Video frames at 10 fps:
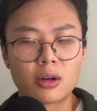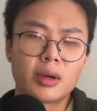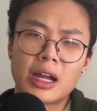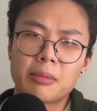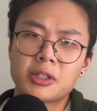
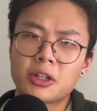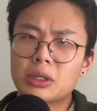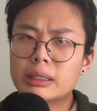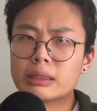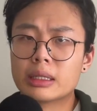Rehab Center
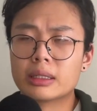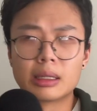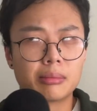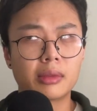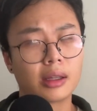is the
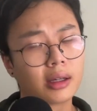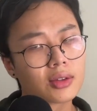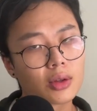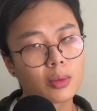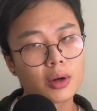same thing
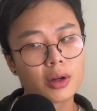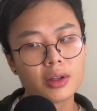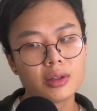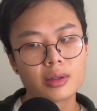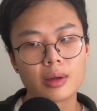as the
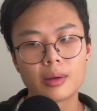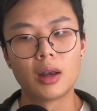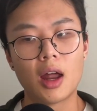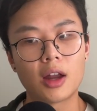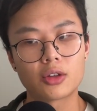Woods.
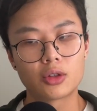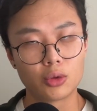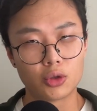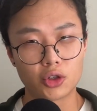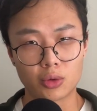Not
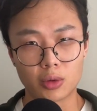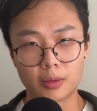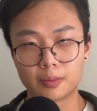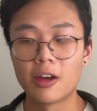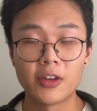too sure.
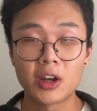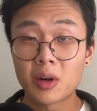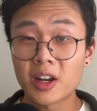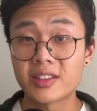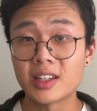If
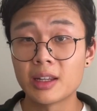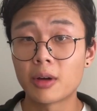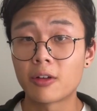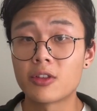anyone has seen Buffy